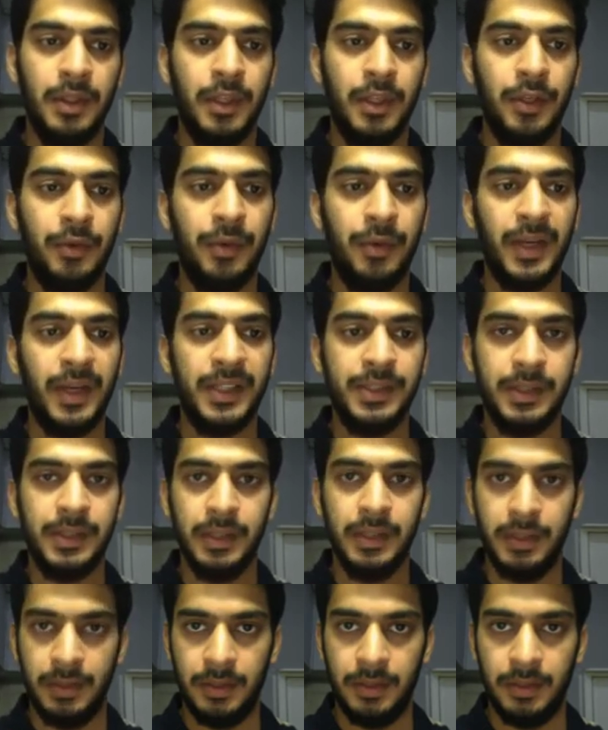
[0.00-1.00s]

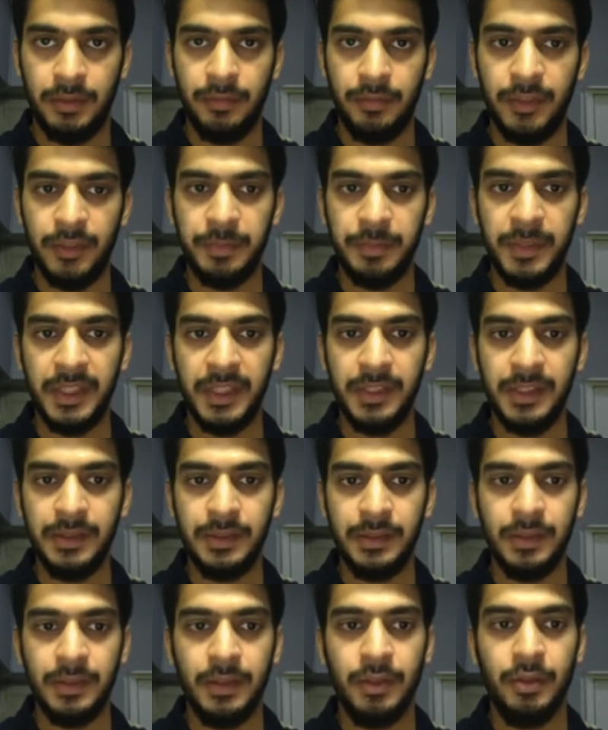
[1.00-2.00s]
rechnen, which means
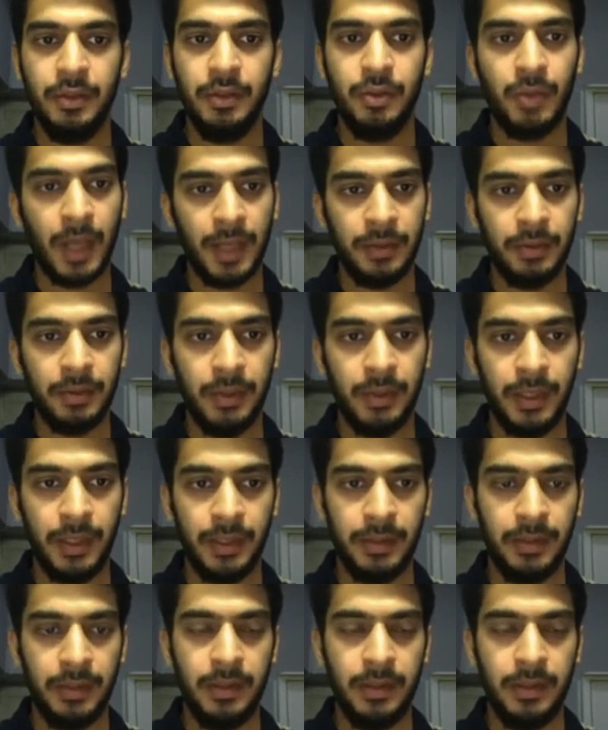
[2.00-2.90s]
to calculate.